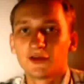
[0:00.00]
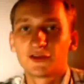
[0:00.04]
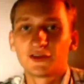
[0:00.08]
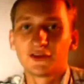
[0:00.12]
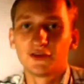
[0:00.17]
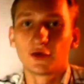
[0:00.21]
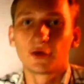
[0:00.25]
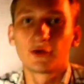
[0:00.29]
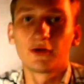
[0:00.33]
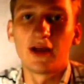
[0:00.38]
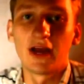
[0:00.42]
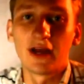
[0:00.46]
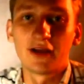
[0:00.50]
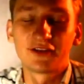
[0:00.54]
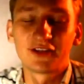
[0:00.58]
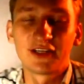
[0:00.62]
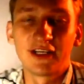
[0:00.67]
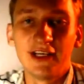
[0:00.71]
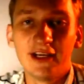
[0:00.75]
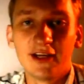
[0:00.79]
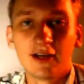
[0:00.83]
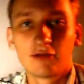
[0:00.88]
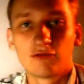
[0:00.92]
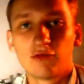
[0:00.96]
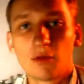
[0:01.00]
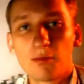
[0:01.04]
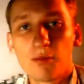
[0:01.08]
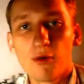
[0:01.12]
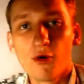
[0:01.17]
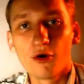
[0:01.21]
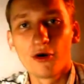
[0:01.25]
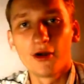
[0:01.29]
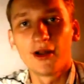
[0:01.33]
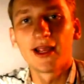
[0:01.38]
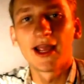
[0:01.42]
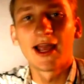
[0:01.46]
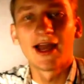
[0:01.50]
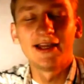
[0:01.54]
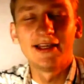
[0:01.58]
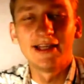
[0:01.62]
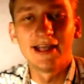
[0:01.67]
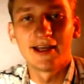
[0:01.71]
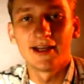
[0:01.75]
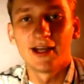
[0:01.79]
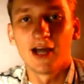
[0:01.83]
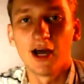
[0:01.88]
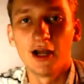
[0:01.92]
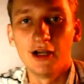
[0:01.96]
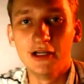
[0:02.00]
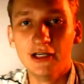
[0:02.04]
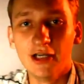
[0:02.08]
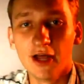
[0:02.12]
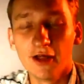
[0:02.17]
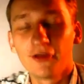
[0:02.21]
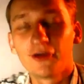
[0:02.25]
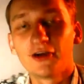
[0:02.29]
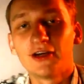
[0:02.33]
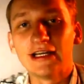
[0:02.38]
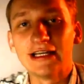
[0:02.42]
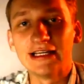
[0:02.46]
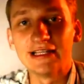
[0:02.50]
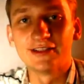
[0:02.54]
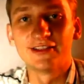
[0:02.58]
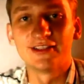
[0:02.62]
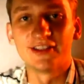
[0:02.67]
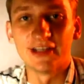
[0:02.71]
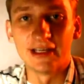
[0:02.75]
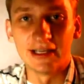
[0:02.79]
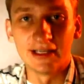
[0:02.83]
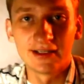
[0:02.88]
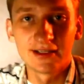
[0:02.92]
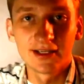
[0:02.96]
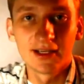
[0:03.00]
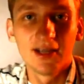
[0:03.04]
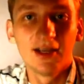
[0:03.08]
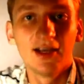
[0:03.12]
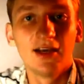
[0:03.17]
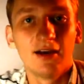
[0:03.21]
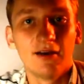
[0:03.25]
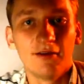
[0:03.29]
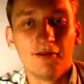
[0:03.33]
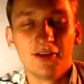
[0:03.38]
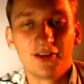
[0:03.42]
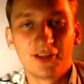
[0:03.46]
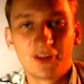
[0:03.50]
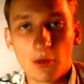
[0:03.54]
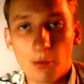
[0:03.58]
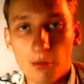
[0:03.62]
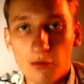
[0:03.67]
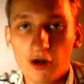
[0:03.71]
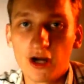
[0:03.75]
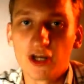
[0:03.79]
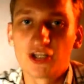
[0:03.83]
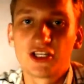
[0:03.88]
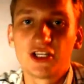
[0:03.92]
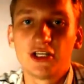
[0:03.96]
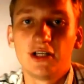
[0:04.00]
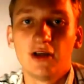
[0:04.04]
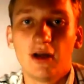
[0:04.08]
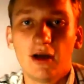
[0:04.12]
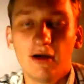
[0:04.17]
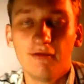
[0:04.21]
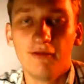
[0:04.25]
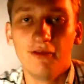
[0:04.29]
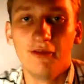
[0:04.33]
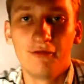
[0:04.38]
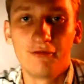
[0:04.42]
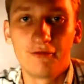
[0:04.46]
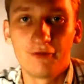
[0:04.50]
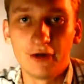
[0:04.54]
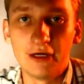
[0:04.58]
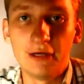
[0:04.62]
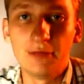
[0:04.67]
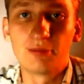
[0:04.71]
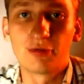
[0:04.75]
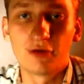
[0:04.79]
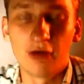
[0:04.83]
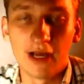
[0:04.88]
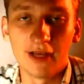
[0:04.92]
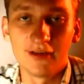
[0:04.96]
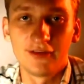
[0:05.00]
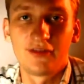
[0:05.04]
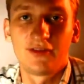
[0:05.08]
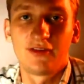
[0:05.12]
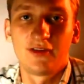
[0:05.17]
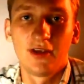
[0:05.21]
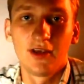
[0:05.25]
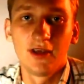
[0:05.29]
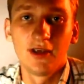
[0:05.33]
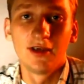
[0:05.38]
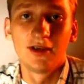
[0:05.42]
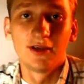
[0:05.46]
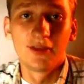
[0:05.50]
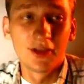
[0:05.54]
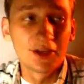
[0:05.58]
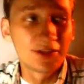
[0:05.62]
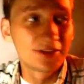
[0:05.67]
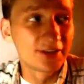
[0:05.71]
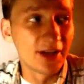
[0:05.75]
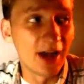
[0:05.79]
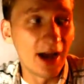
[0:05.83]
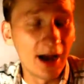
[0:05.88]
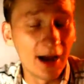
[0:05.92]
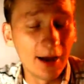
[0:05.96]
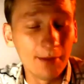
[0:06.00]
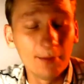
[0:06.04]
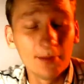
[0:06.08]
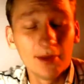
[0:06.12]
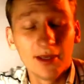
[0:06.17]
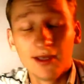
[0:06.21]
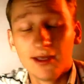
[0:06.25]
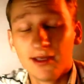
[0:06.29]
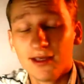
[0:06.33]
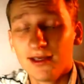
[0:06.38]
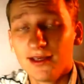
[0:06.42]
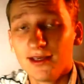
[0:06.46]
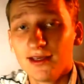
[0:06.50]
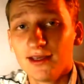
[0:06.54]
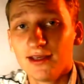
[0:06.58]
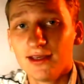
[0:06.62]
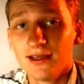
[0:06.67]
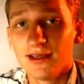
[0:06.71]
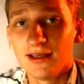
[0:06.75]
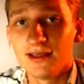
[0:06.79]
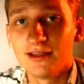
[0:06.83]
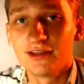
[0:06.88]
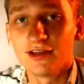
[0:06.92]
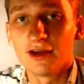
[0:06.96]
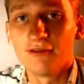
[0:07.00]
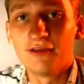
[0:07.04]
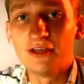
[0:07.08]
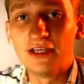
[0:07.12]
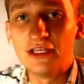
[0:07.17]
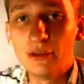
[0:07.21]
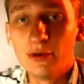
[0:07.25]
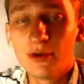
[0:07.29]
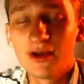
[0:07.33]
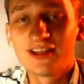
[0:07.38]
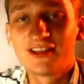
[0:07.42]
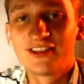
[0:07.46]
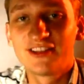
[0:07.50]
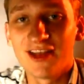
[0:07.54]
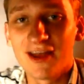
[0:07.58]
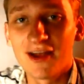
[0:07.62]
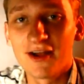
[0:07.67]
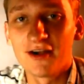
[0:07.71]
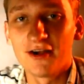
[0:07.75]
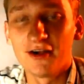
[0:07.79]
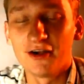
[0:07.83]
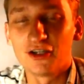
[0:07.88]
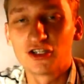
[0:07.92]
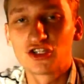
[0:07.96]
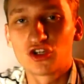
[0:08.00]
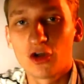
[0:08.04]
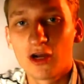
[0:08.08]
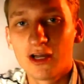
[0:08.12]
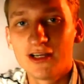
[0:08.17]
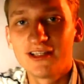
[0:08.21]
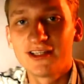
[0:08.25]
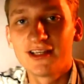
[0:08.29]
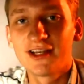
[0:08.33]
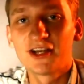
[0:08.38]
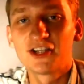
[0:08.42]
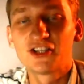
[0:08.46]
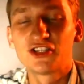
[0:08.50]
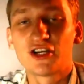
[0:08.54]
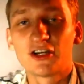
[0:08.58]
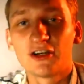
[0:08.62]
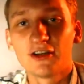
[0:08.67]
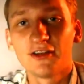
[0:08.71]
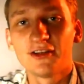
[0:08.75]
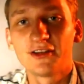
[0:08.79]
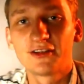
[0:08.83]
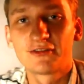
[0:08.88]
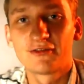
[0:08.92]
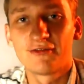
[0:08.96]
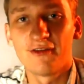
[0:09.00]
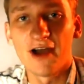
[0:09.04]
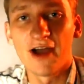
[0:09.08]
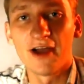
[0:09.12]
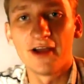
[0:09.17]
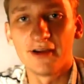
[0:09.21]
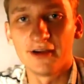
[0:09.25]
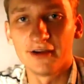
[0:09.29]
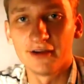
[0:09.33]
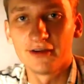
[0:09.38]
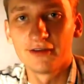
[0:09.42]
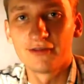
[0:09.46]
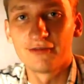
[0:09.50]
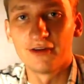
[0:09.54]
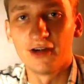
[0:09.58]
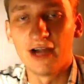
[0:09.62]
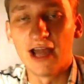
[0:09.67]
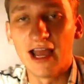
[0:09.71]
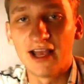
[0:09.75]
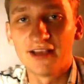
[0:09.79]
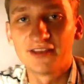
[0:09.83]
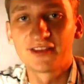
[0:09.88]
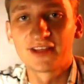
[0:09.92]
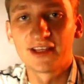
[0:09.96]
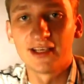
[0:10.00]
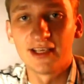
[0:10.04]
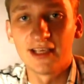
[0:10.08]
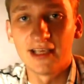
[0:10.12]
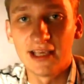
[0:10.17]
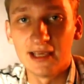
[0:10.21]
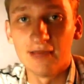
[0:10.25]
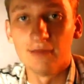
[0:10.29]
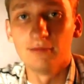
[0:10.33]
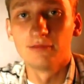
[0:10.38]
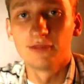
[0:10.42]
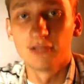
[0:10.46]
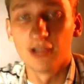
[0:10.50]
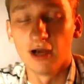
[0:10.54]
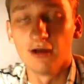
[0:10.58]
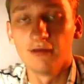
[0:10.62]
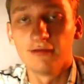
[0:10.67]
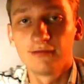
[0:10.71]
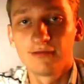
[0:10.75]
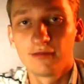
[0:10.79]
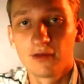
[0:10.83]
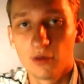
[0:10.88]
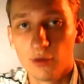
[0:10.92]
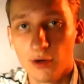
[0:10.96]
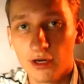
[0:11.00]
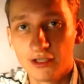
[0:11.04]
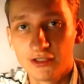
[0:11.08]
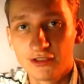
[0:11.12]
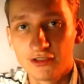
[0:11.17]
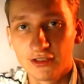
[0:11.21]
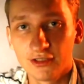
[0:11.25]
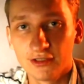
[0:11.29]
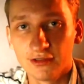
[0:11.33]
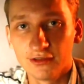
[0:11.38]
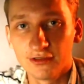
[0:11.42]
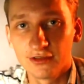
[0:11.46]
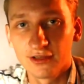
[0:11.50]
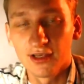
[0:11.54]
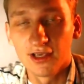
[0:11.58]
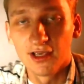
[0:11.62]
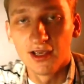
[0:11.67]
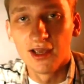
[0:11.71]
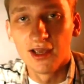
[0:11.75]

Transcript: This is Rudkowski here, reporting on yet another incident of the suppression of the free press. This time, it's of a U.S. Senator trying to get a journalist fired for asking him tough questions.